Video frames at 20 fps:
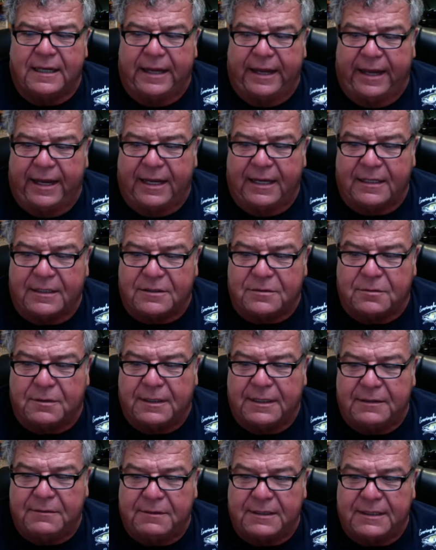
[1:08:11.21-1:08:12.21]
and
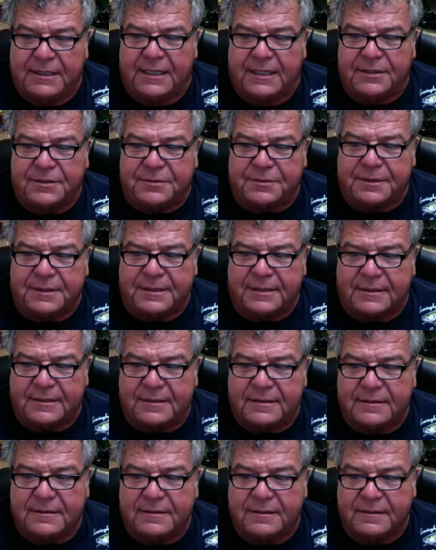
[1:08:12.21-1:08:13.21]
21
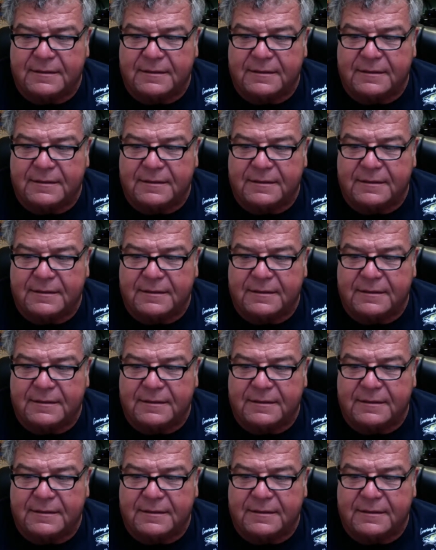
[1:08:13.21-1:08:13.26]
countries.